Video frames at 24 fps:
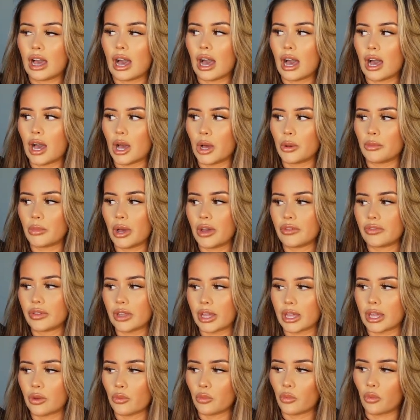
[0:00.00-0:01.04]
um, I feel
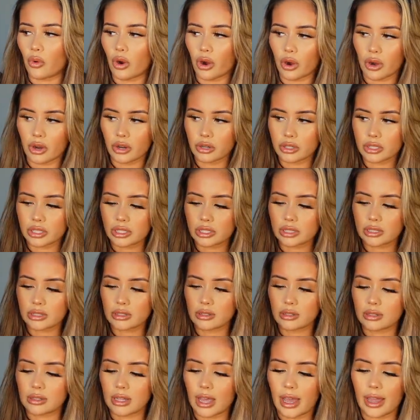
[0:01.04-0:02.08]
like it won't
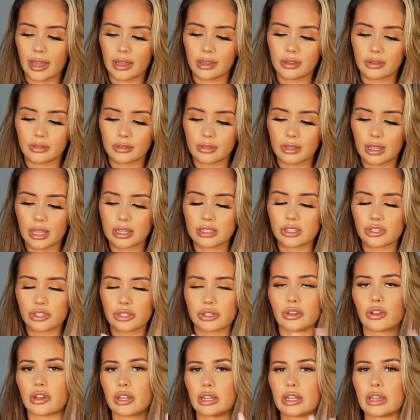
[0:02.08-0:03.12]
like, it's just
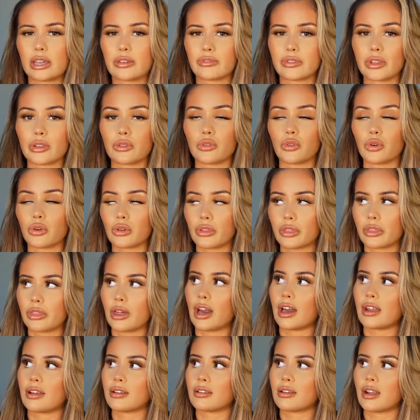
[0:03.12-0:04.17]
not going to give the look
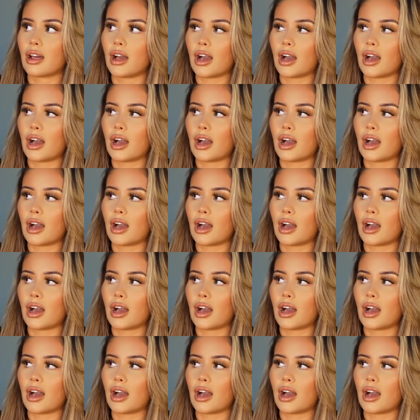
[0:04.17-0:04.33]
that